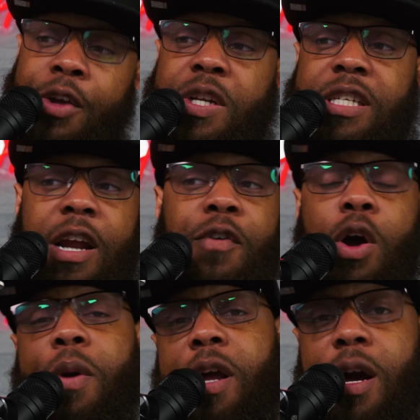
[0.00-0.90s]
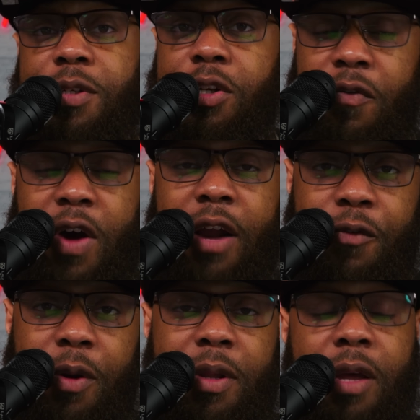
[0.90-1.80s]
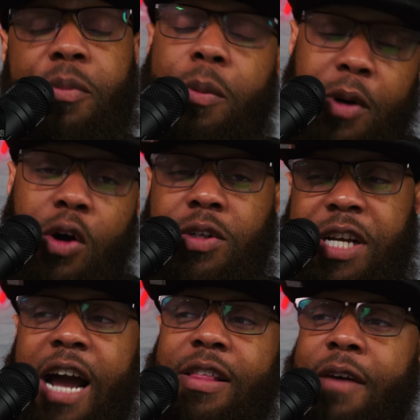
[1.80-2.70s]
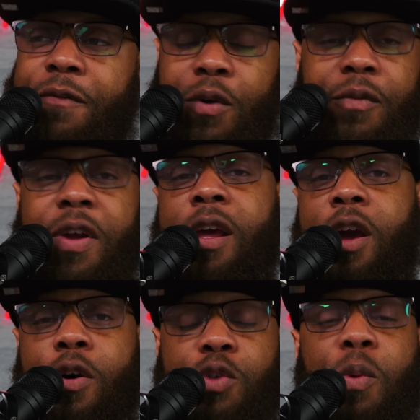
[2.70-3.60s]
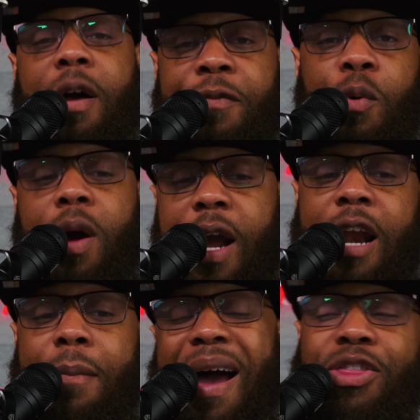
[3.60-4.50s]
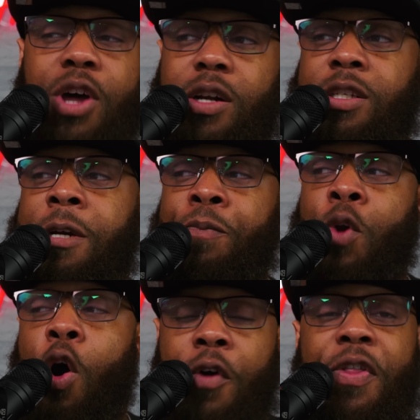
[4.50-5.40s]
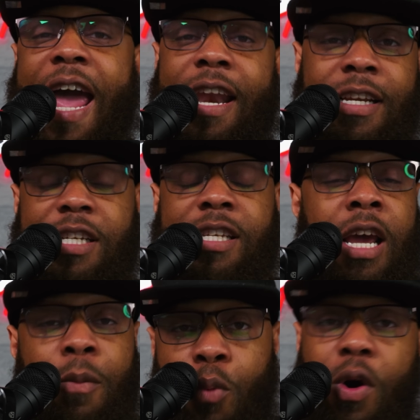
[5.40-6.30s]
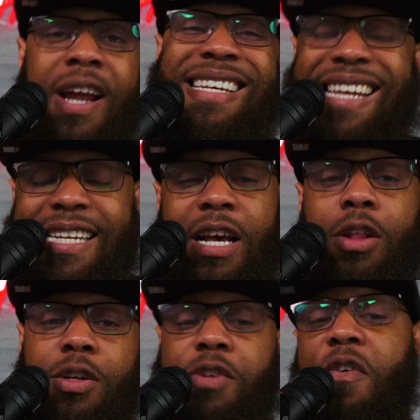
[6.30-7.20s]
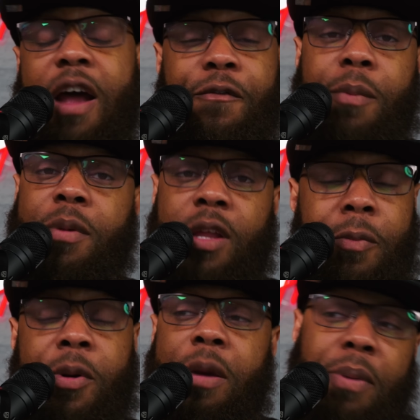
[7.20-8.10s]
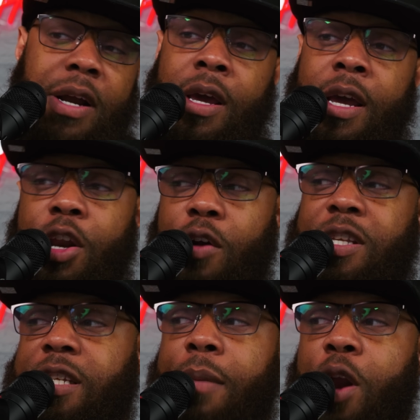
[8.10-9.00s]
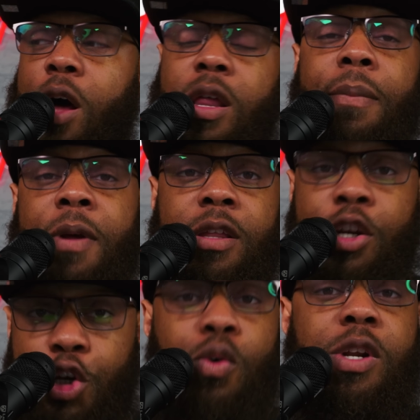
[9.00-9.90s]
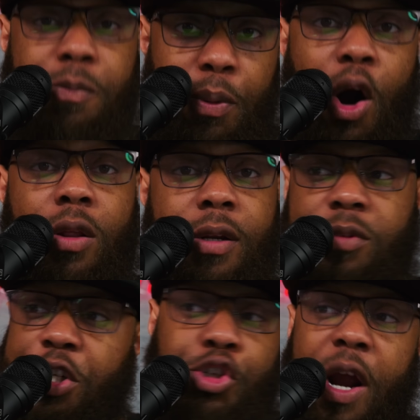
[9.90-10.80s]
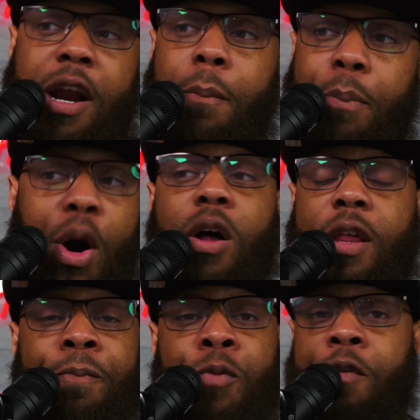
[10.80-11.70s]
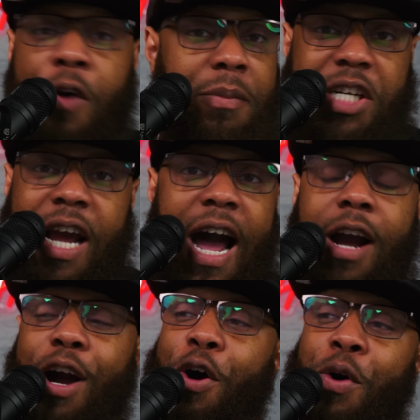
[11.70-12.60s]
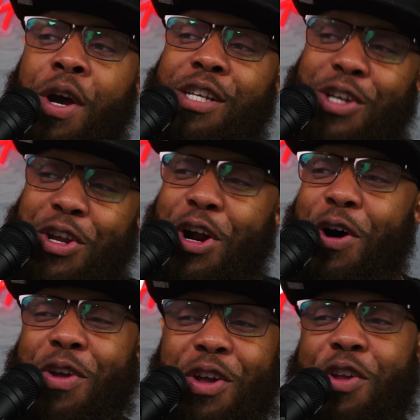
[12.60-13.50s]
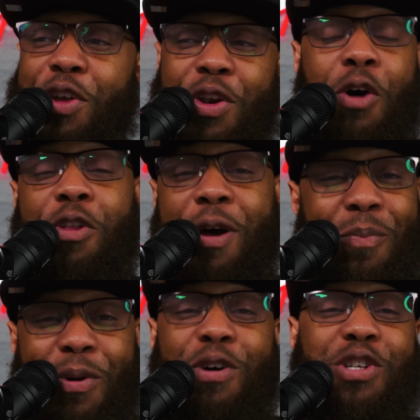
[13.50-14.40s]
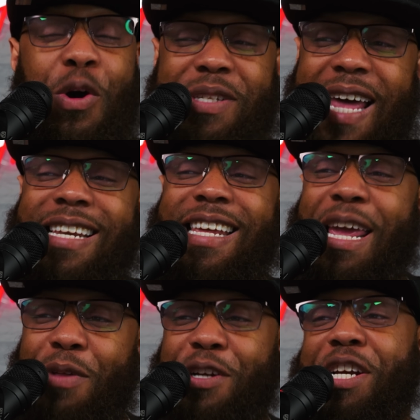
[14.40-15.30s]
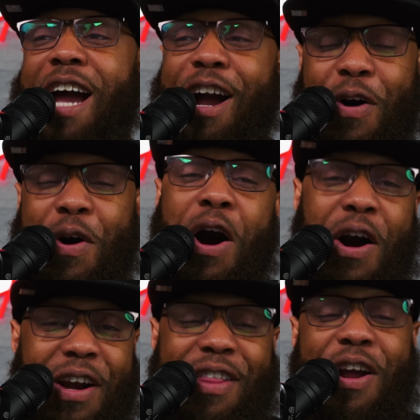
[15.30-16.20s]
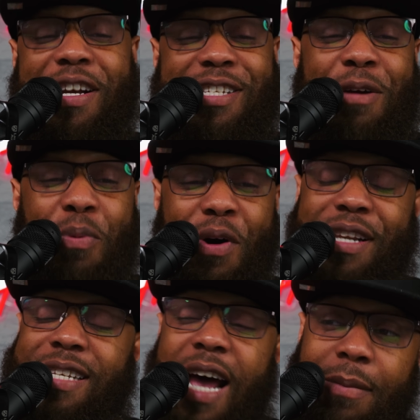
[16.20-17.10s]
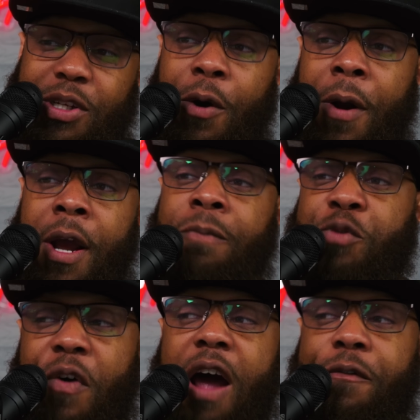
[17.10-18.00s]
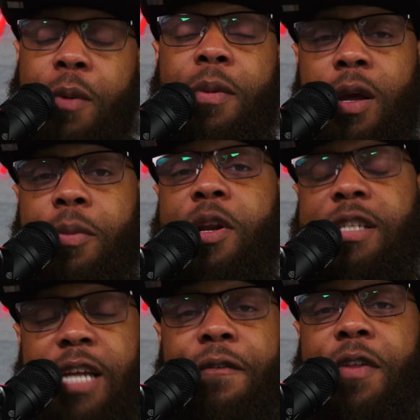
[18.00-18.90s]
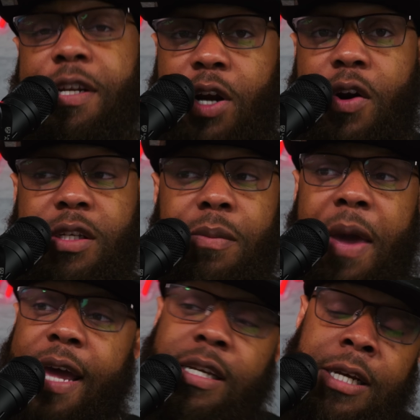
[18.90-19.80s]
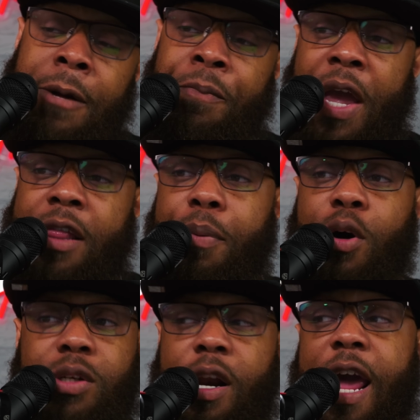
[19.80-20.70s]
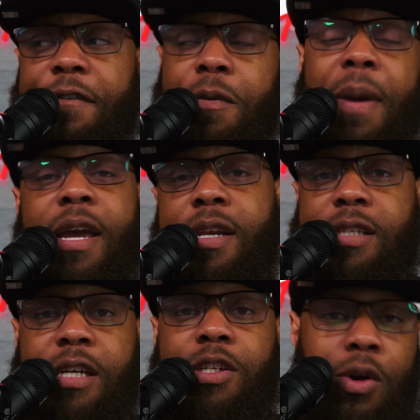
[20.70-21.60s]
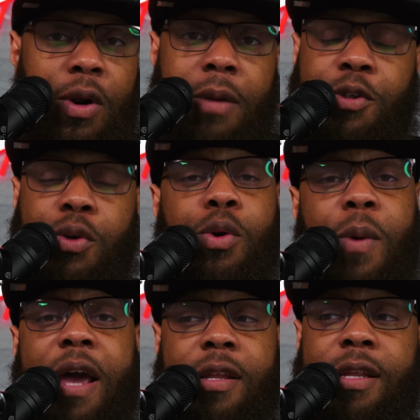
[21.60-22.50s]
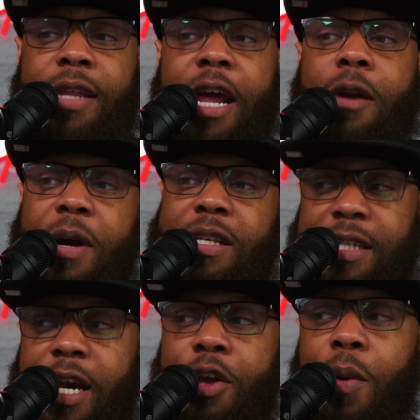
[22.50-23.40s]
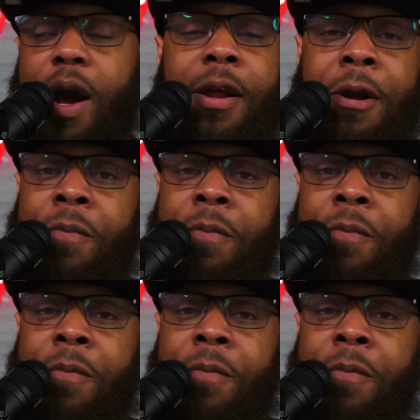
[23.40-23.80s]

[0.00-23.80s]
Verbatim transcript: you just never know when it comes to Javon Freeman Liberty. But go and check out that full video as well if you want kind of my thoughts on that and just more in detail on Javon Freeman Liberty. But, you know, to sum it all up, the dude is balling, just straight up balling from Chicago. So you know, you you know the Bulls always like to keep their Chicago guard in there at some point in time. So Javon Freeman Liberty is definitely turning some heads. And the Bulls are going to have to make a decision on him sooner rather than later because I tell you what,